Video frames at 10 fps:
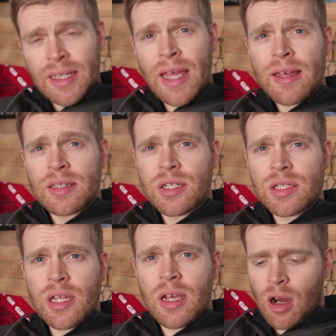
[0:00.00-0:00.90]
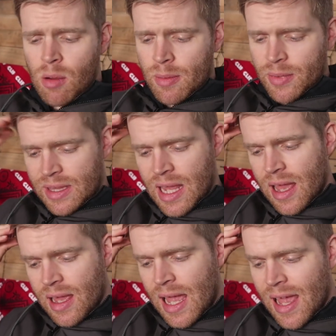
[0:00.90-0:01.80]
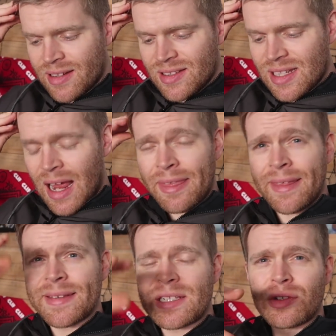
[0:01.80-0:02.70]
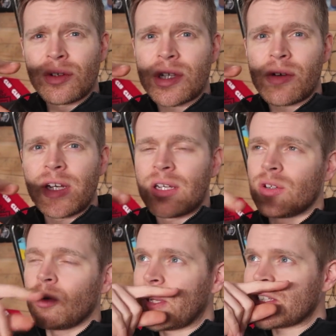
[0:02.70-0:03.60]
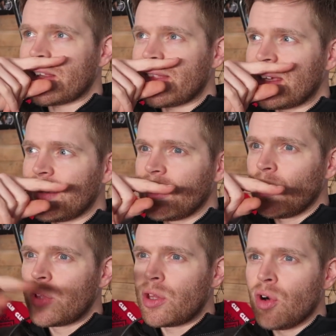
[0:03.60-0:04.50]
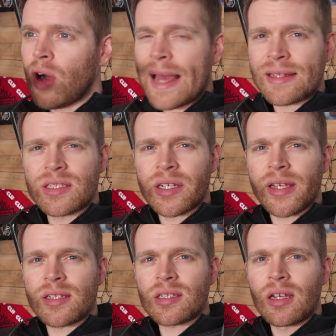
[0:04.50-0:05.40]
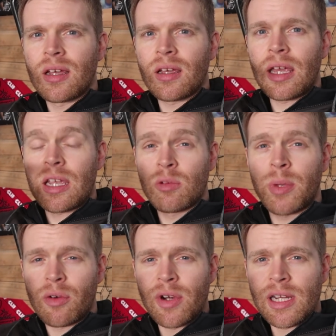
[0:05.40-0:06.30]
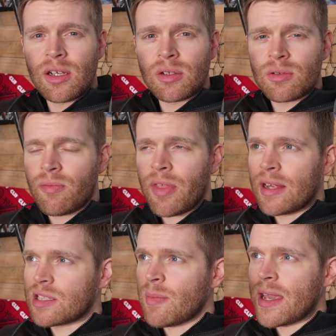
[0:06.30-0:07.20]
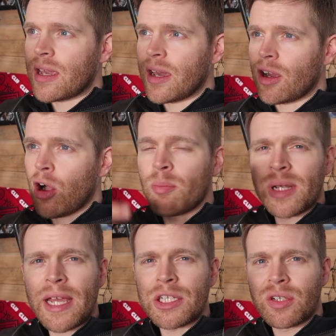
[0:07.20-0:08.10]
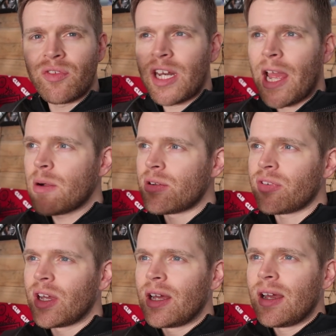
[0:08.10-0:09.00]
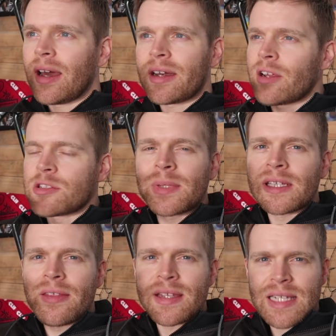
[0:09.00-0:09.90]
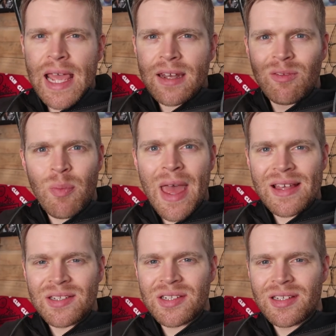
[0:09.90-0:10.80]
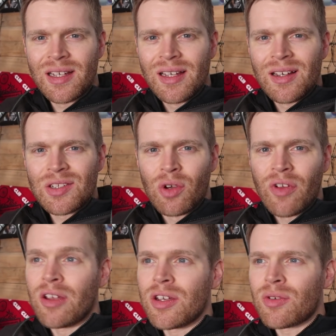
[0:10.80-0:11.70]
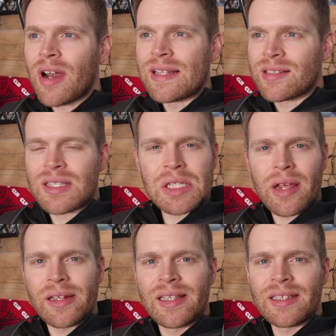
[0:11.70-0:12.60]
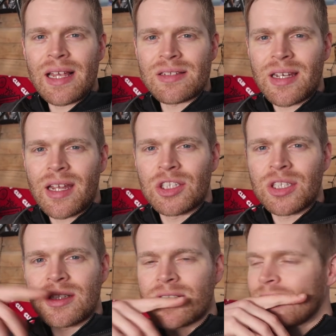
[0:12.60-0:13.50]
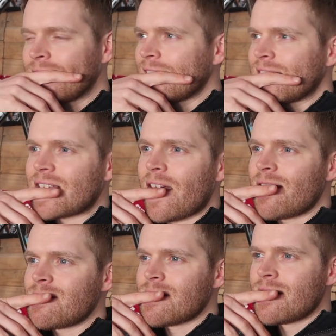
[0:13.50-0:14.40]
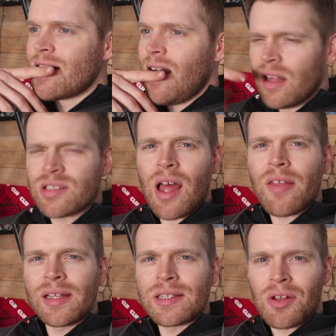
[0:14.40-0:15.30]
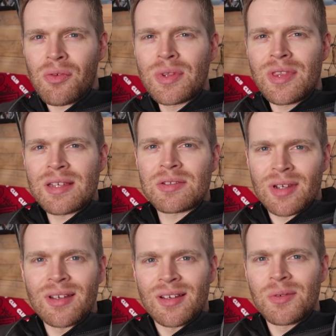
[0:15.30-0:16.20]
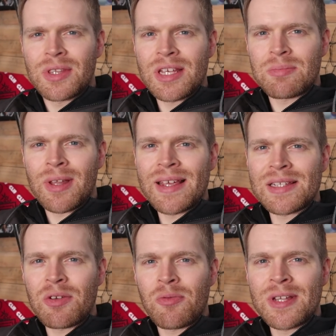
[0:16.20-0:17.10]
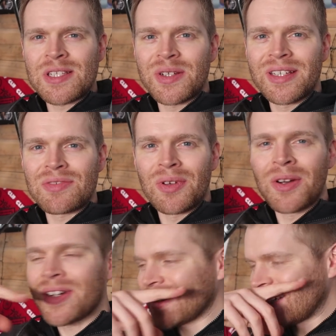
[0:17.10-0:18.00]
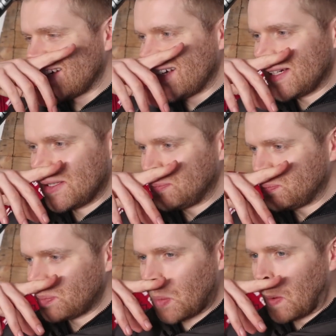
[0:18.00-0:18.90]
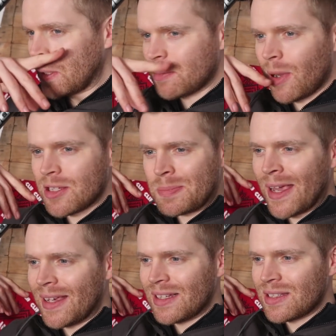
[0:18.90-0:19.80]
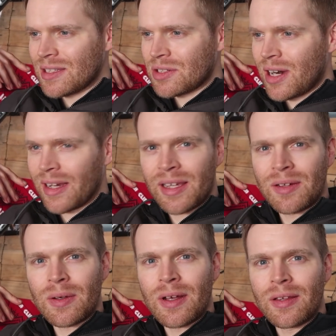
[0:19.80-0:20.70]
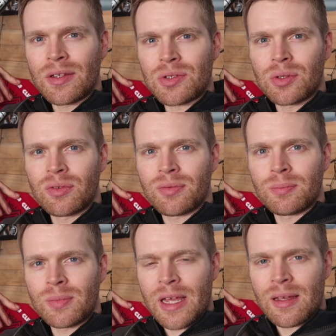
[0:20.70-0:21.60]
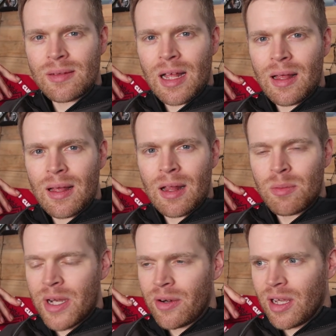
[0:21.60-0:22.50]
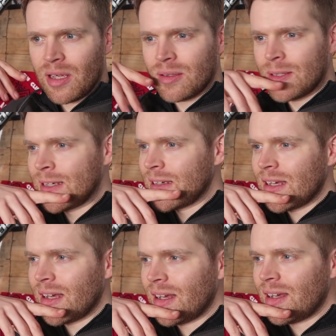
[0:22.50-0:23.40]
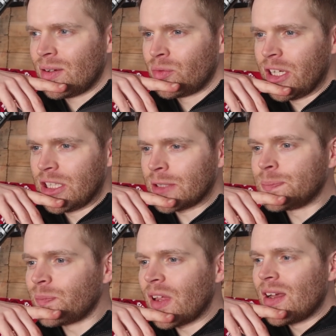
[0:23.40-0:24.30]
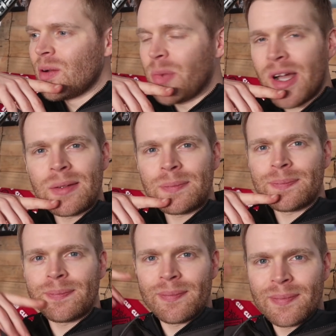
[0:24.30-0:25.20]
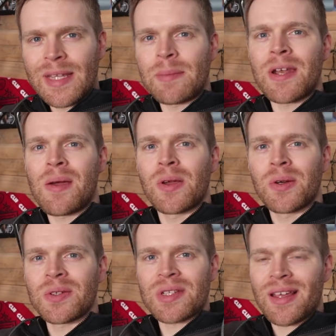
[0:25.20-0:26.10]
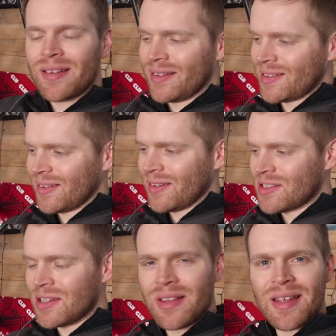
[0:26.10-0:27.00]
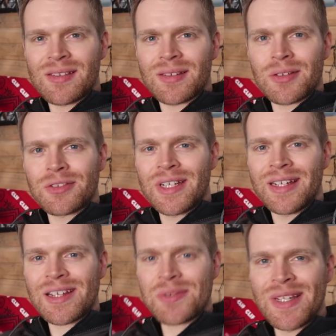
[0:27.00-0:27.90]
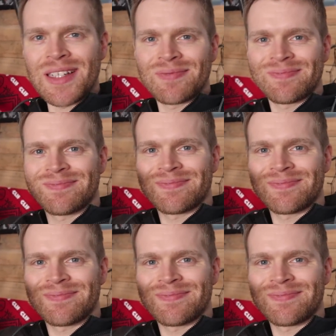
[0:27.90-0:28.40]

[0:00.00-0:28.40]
yeah, just a comment with that. And I think this is also really cool, because I think with your answers it could be a really good thing to make a compilation video of, I don't know, something like the 10 best sort of underrated cycling destinations. So I'll start the list off with this place that we've been to in this vlog. This part of Spain is cracking, the sort of, yeah, Almeria region. But let me know yours, and until then, see you next week.